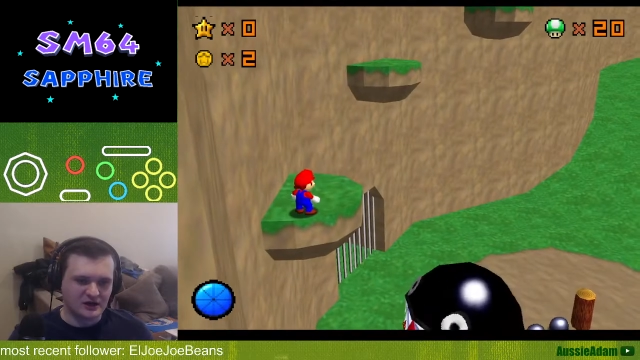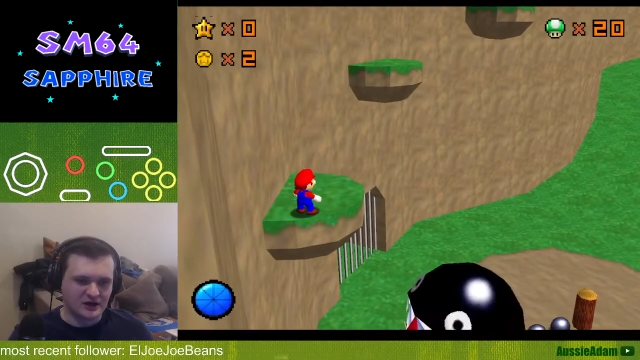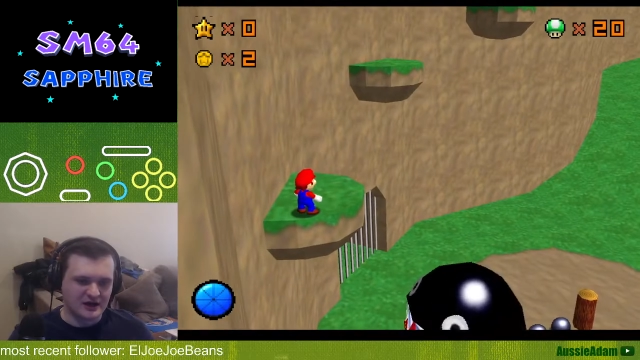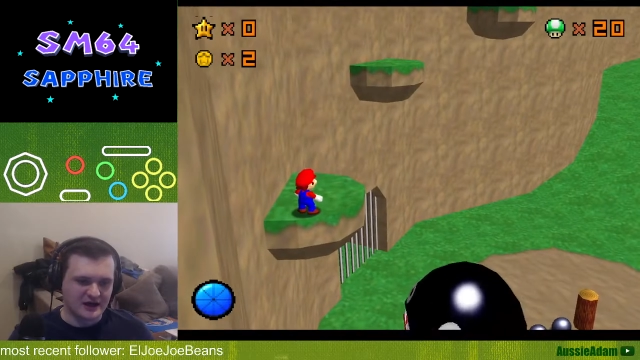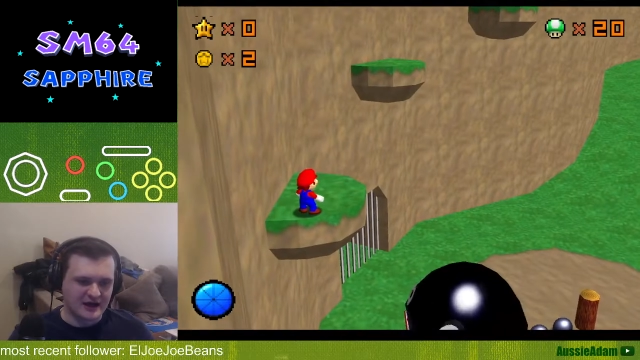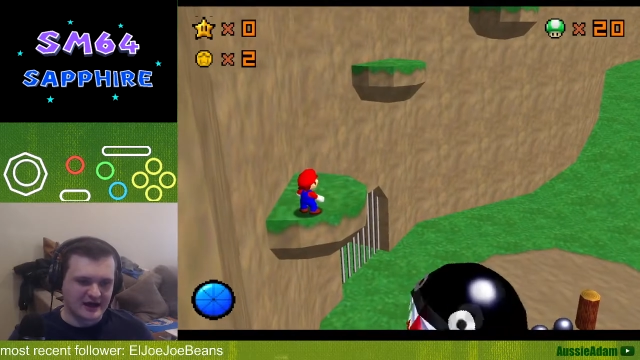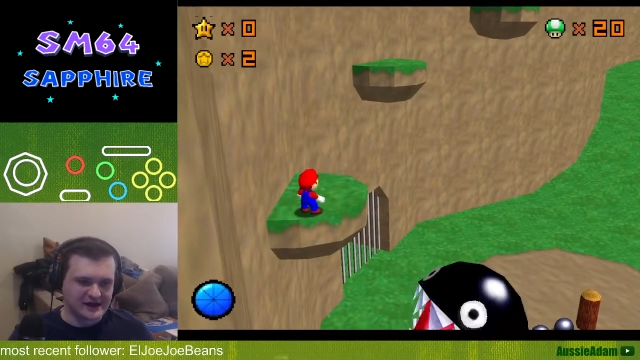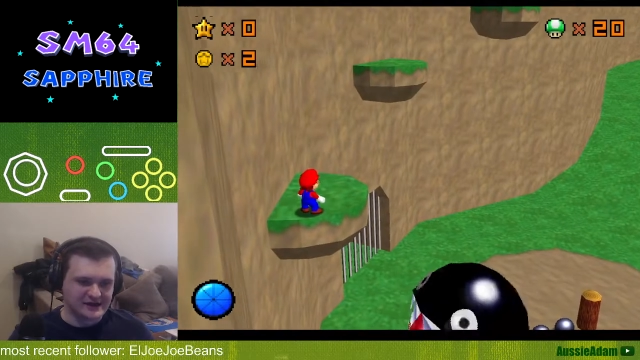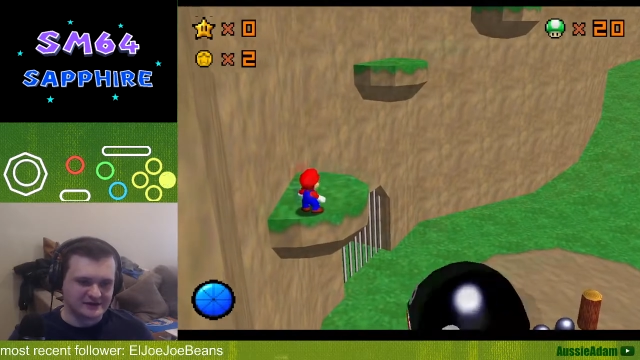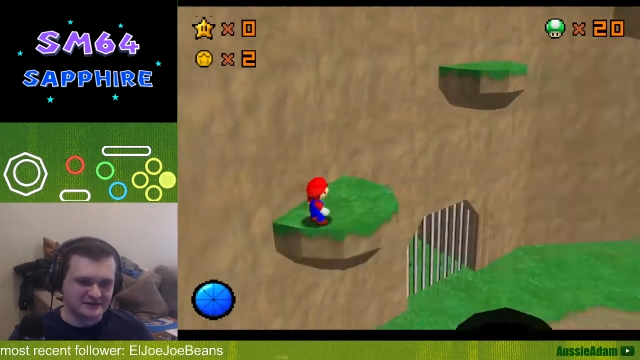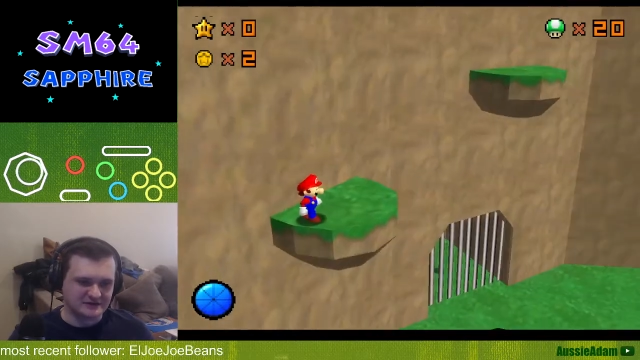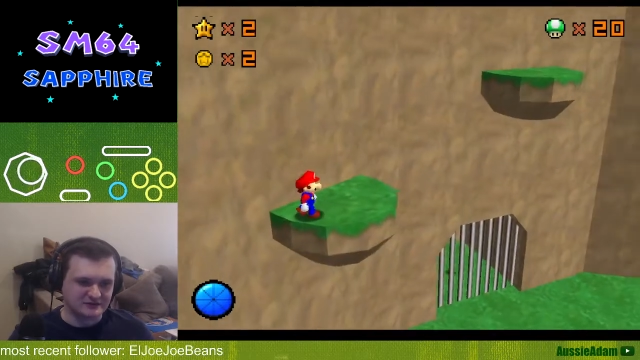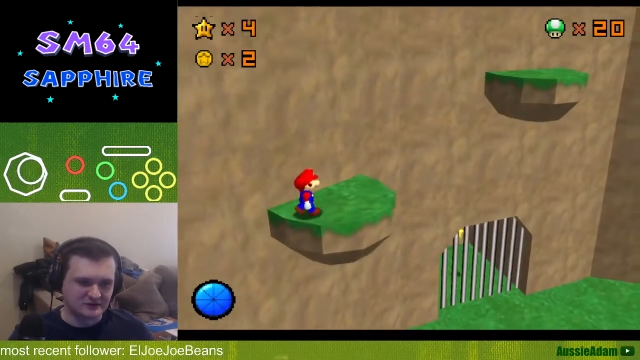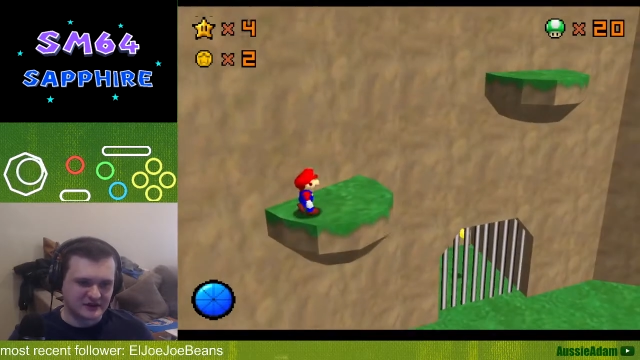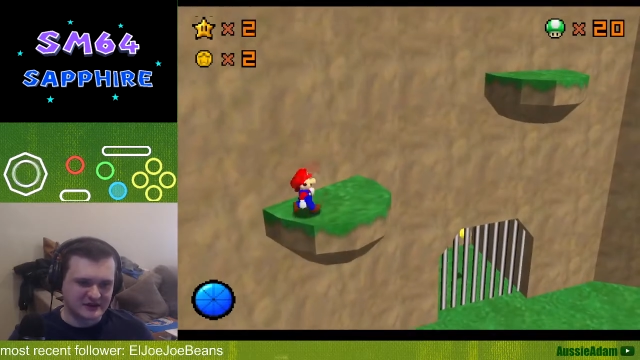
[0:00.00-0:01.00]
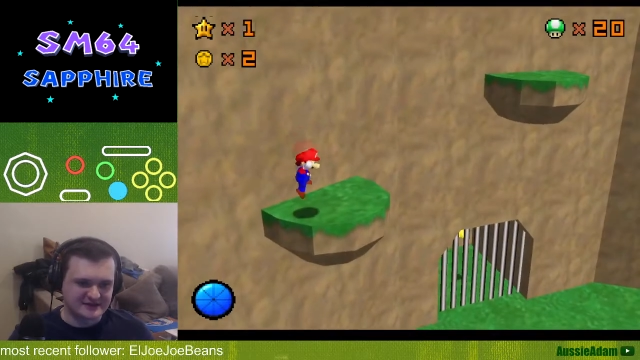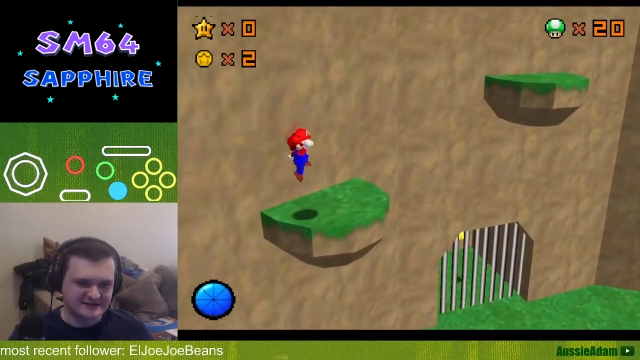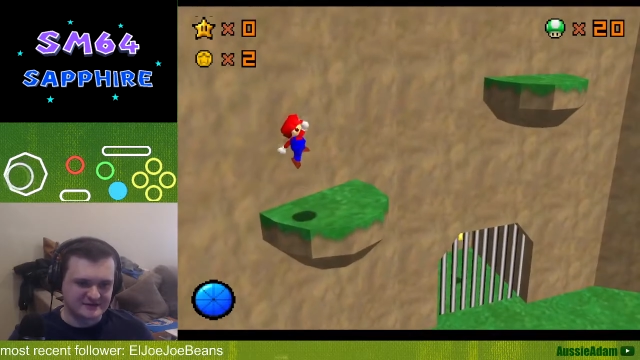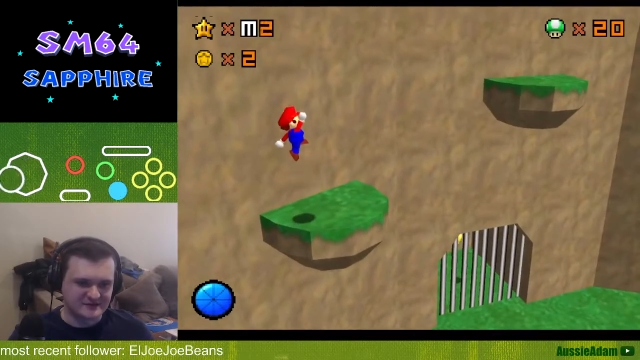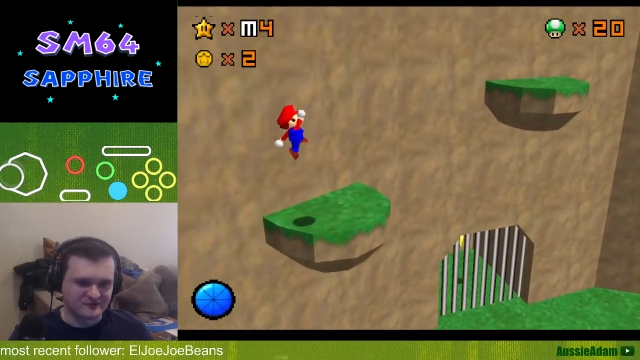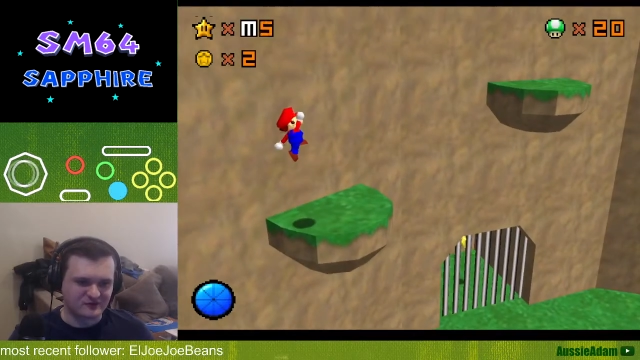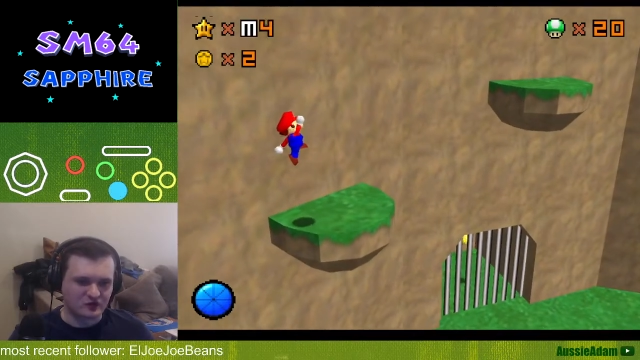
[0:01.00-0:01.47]
And like I
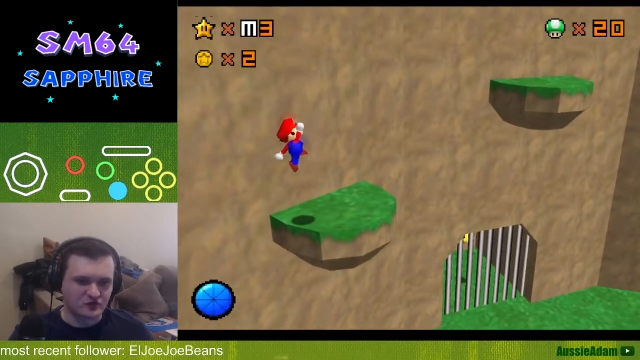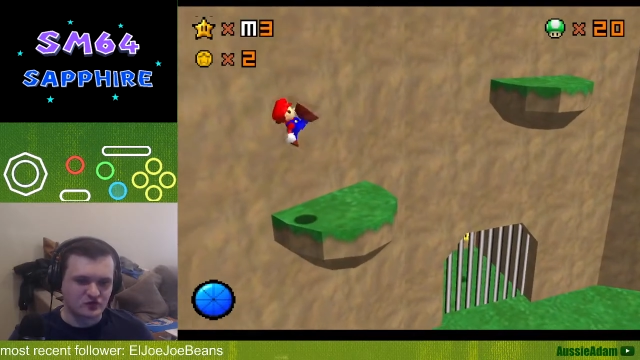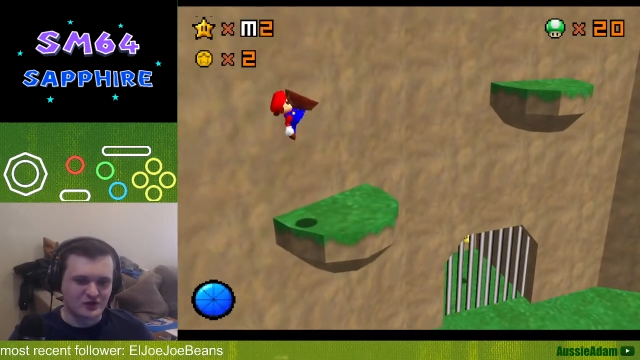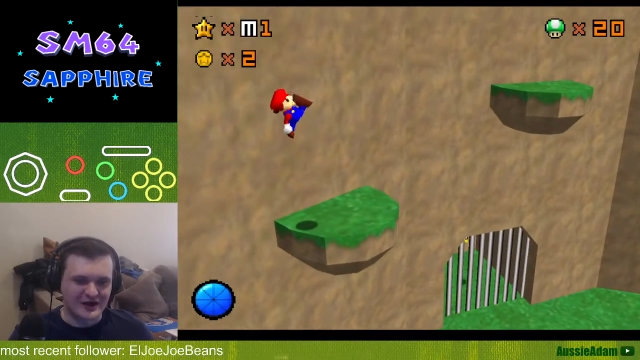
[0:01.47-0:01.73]
said before, you